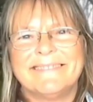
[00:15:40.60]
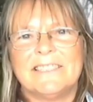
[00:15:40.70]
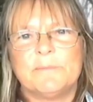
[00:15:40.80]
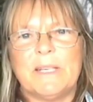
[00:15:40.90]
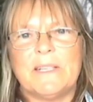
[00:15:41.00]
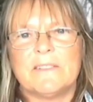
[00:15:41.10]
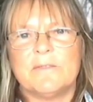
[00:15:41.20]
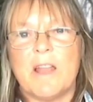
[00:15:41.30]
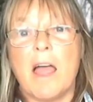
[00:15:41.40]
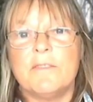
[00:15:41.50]
aspects of
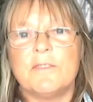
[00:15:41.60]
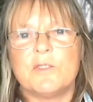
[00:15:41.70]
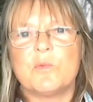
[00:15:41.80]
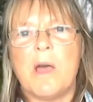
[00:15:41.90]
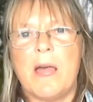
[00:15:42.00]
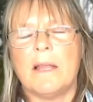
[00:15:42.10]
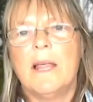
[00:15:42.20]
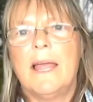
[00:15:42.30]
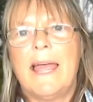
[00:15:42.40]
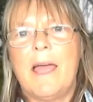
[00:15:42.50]
life as well,
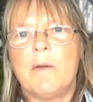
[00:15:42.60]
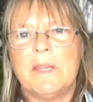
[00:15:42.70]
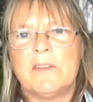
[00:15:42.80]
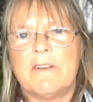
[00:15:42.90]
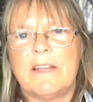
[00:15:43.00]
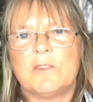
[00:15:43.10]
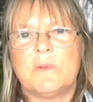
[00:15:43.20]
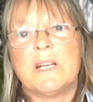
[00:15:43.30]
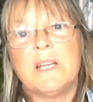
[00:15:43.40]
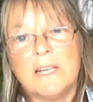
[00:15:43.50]
how it interacts with
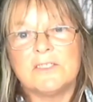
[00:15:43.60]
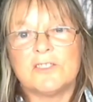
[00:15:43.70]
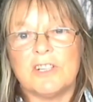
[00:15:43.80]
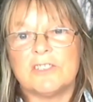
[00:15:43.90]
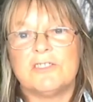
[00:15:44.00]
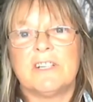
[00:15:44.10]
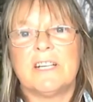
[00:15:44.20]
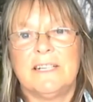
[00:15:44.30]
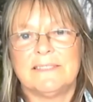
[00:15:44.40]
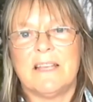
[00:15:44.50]
the class structure and
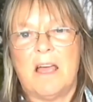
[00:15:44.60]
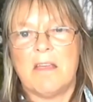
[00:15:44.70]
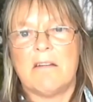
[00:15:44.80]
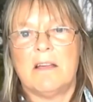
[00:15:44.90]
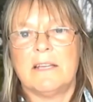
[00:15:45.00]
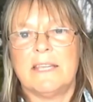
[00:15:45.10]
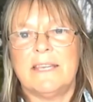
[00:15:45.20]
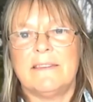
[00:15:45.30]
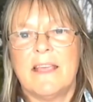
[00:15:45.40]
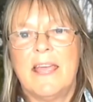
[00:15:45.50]
class
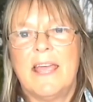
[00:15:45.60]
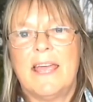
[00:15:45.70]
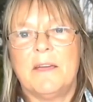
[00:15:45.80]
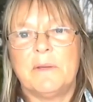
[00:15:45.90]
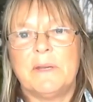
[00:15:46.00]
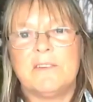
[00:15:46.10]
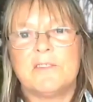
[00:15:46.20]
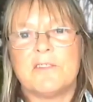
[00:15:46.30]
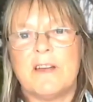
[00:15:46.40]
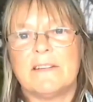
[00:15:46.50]
hierarchies, how it
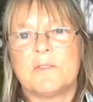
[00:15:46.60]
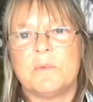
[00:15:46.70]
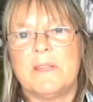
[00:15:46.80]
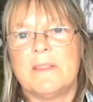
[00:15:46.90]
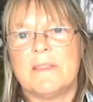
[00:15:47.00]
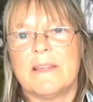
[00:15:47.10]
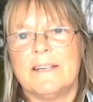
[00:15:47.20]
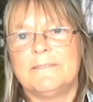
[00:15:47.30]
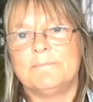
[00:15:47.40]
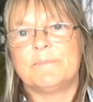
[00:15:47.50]
interacts with
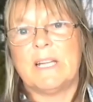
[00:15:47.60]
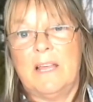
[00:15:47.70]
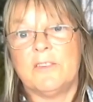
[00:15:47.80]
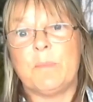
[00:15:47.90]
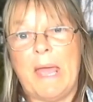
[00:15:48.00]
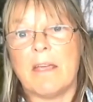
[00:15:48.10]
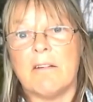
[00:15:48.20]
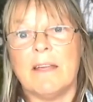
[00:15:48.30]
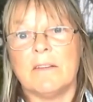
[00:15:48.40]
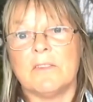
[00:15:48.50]
class
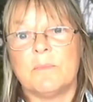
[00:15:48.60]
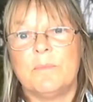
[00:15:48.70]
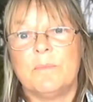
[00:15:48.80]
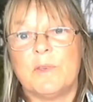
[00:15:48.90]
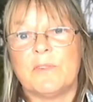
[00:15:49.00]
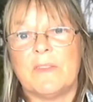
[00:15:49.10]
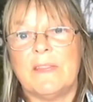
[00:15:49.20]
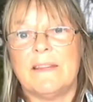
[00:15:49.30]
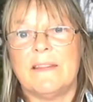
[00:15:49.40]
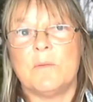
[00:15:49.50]
background, because I
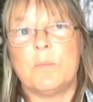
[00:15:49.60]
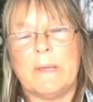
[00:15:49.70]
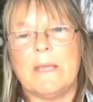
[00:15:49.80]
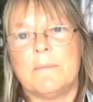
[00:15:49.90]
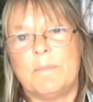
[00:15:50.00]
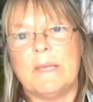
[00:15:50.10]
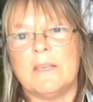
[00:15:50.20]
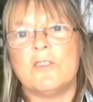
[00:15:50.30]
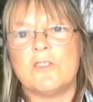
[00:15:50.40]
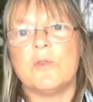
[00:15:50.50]
think there's a big
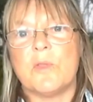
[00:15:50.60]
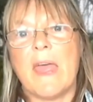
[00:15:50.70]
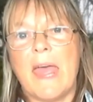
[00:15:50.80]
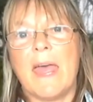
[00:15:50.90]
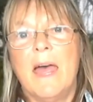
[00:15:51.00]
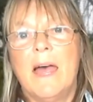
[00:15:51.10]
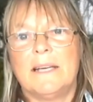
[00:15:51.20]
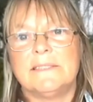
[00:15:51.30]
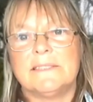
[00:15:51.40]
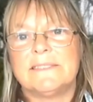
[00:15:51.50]
issue there,
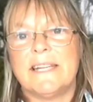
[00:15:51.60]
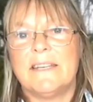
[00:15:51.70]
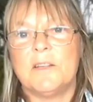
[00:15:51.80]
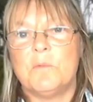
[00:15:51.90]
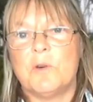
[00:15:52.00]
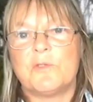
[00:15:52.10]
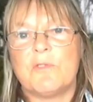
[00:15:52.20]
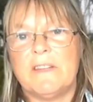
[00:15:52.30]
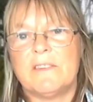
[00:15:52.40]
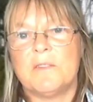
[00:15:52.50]
understanding what's
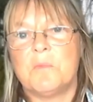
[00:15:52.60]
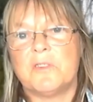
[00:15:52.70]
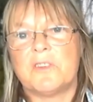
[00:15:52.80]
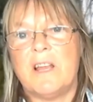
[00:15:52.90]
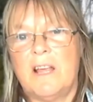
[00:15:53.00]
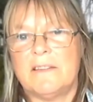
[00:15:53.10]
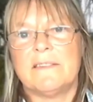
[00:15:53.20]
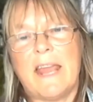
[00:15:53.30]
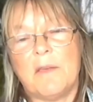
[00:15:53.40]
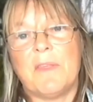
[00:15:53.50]
race and what's class
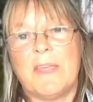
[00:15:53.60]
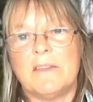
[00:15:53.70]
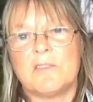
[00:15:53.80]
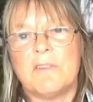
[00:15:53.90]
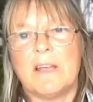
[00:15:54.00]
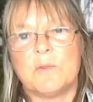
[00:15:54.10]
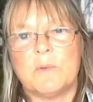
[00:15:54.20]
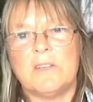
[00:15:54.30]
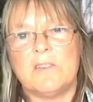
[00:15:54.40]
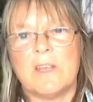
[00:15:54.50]
and how they interact
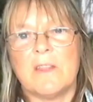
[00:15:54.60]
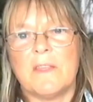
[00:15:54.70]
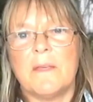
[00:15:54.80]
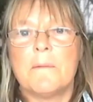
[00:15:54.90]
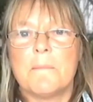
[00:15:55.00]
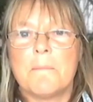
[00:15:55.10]
with each other.